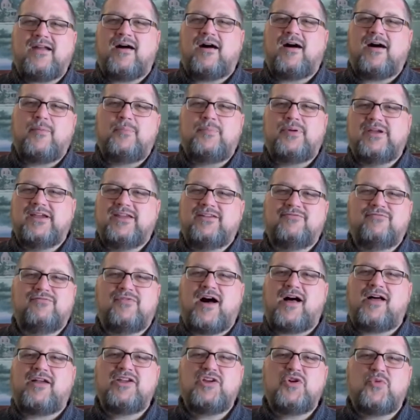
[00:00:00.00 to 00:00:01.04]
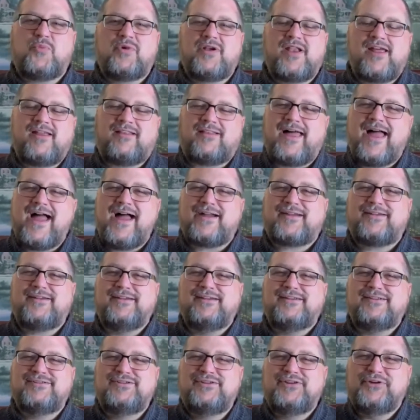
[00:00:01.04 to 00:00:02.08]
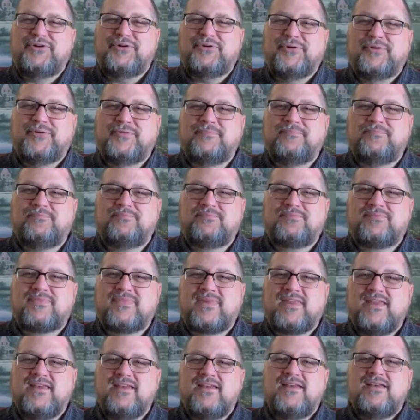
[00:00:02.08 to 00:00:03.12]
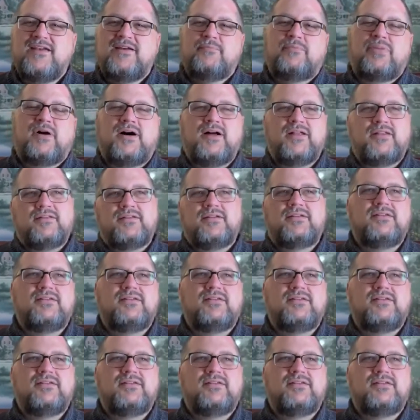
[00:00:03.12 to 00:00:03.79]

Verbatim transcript: up in volume what I lack in tune. But